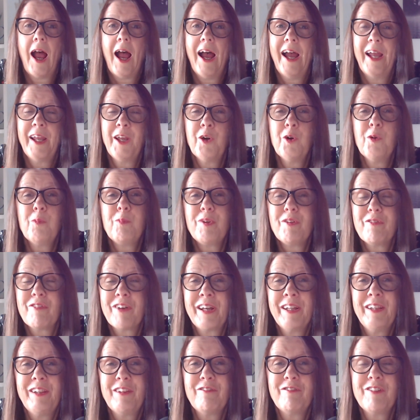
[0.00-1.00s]
I hope you
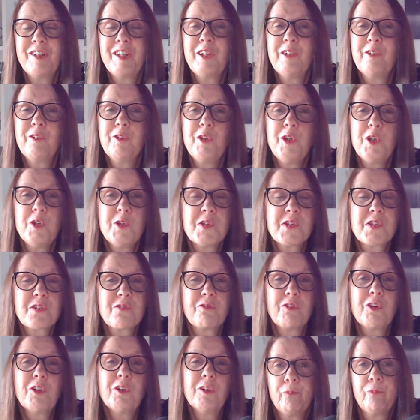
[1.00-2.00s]
find the video
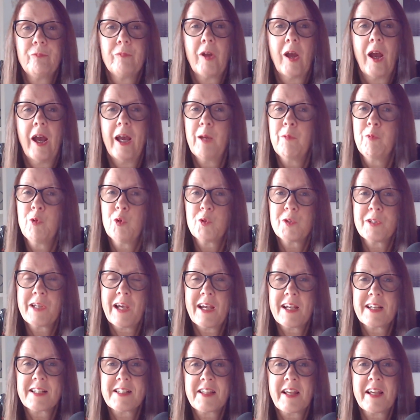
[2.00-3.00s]
useful. I'm no
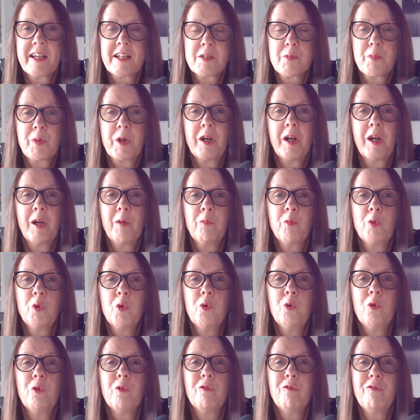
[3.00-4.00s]
tax expert, I'm
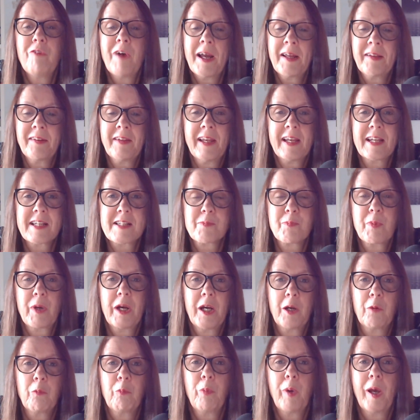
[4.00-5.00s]
no VAT
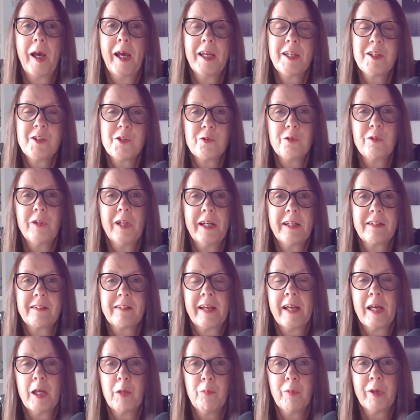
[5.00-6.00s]
expert, but I do like
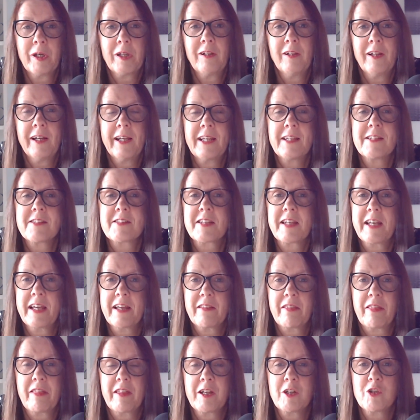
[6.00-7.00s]
to help my clients
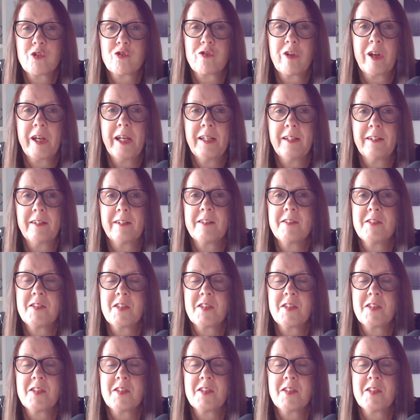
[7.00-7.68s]
get things right in